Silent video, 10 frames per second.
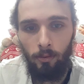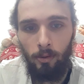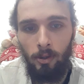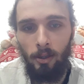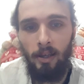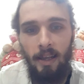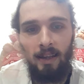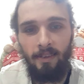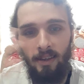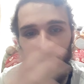curly, you
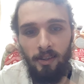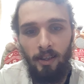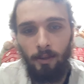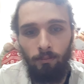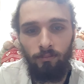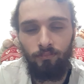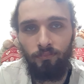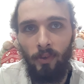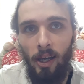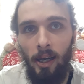get the idea.
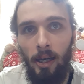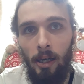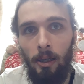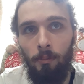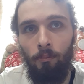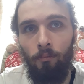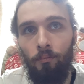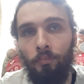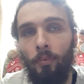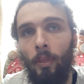Um,
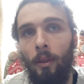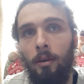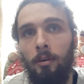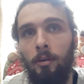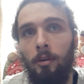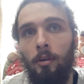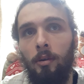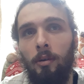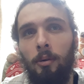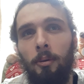
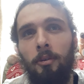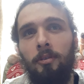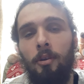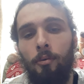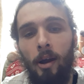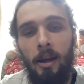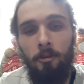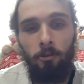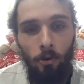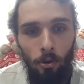what was the
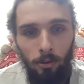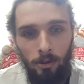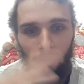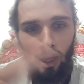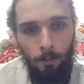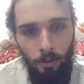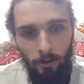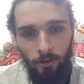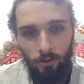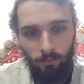rainfall type
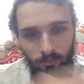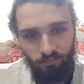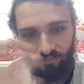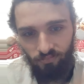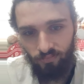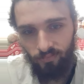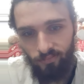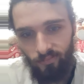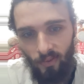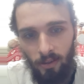of,
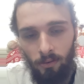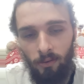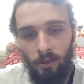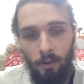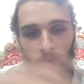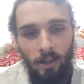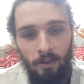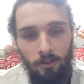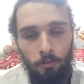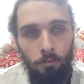those
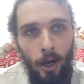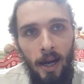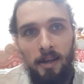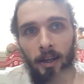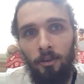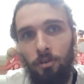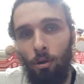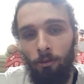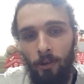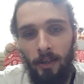sounds of rain, that
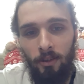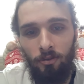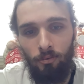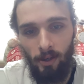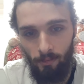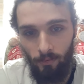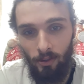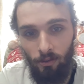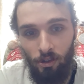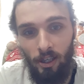sort of thing. There's
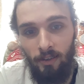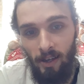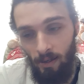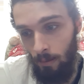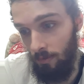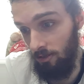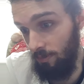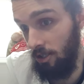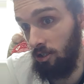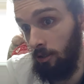check out Ambience.
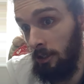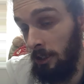We've got,